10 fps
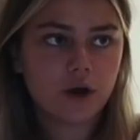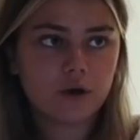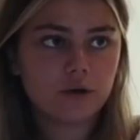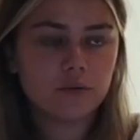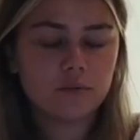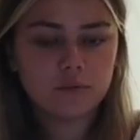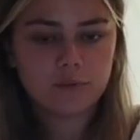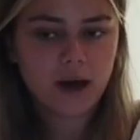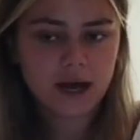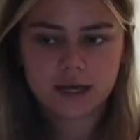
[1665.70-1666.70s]

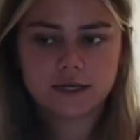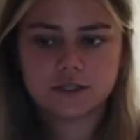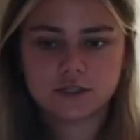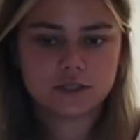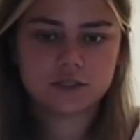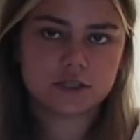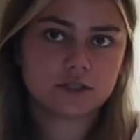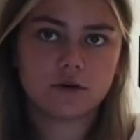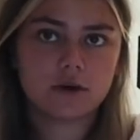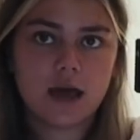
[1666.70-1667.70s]
Home package has
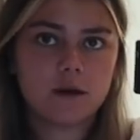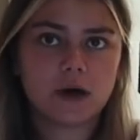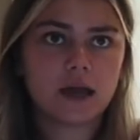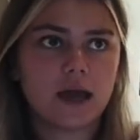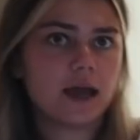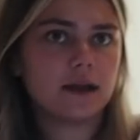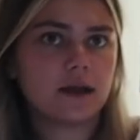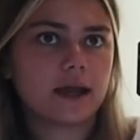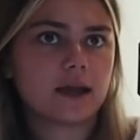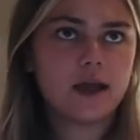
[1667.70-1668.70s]
just gone MIA.
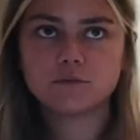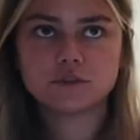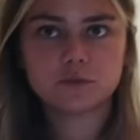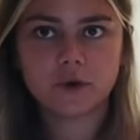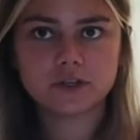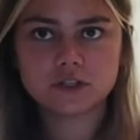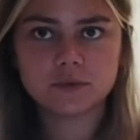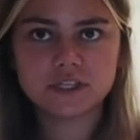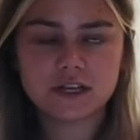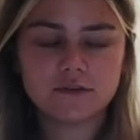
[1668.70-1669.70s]
Like, it was supposed
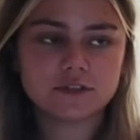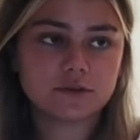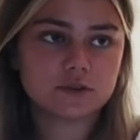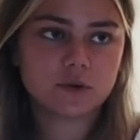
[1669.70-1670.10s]
to be delivered on the